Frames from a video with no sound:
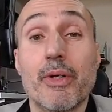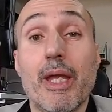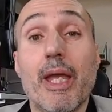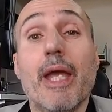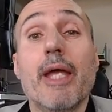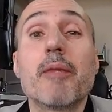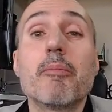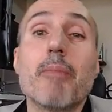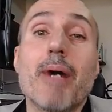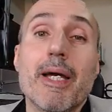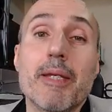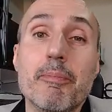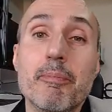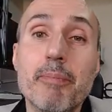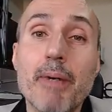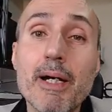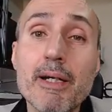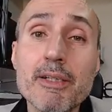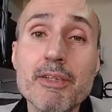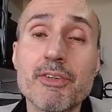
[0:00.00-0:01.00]
and my
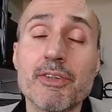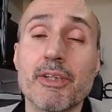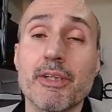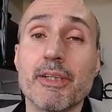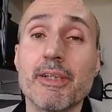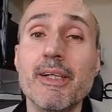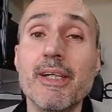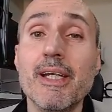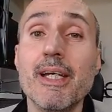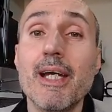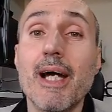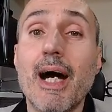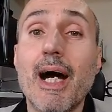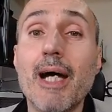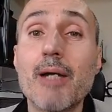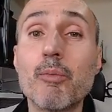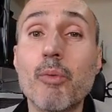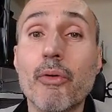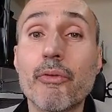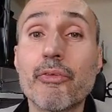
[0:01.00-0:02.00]
parser,
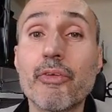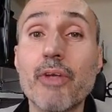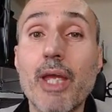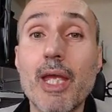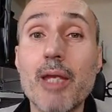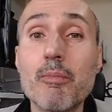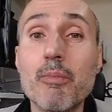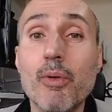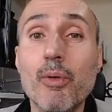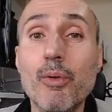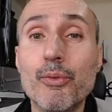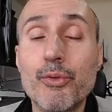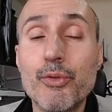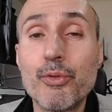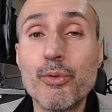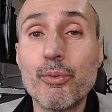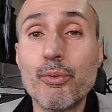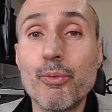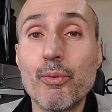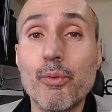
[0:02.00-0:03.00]
I was able
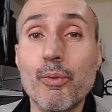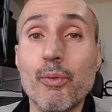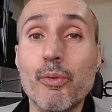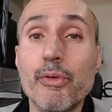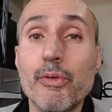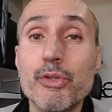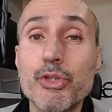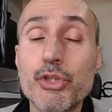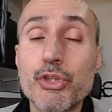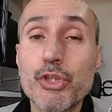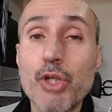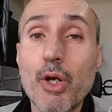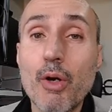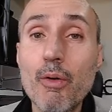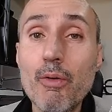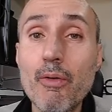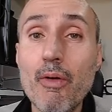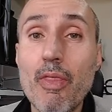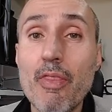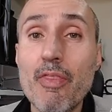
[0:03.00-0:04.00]
to
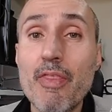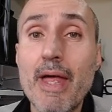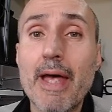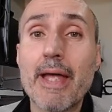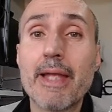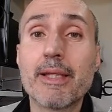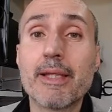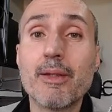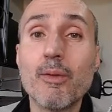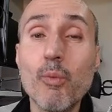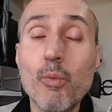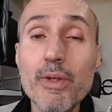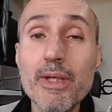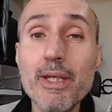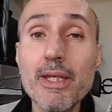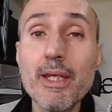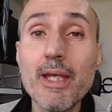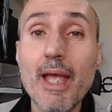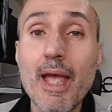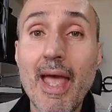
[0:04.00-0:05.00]
show that
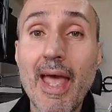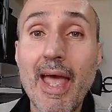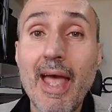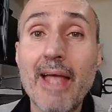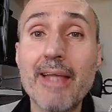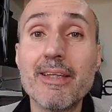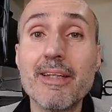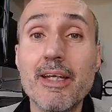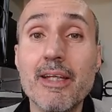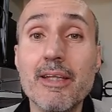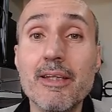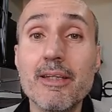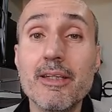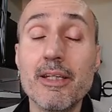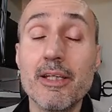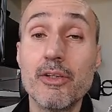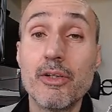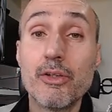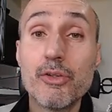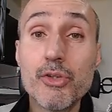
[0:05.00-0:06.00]
we had
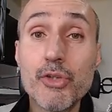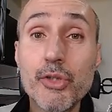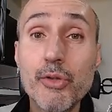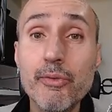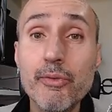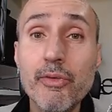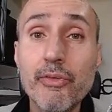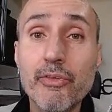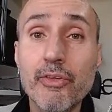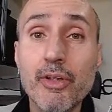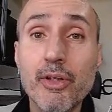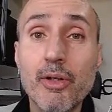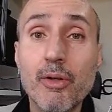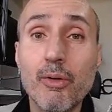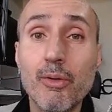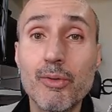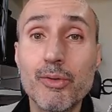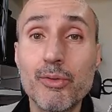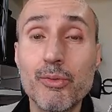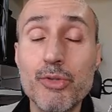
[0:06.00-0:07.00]
indeed two distinct
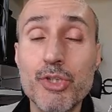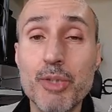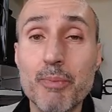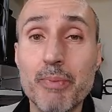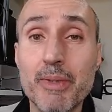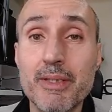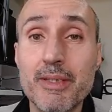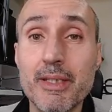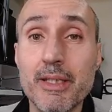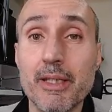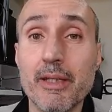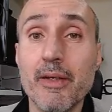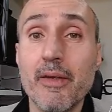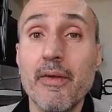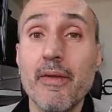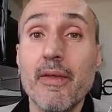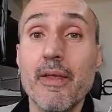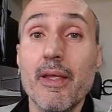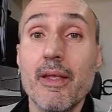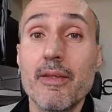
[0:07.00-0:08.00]
calls to GPT.
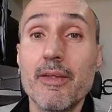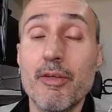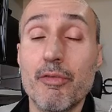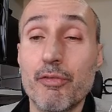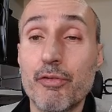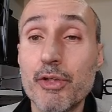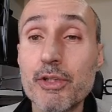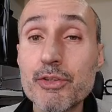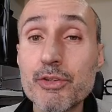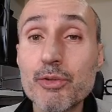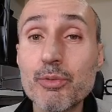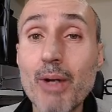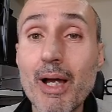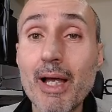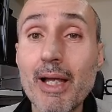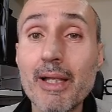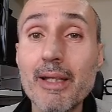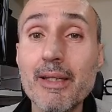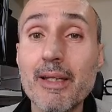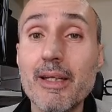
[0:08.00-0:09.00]
The first
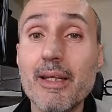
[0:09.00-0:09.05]
one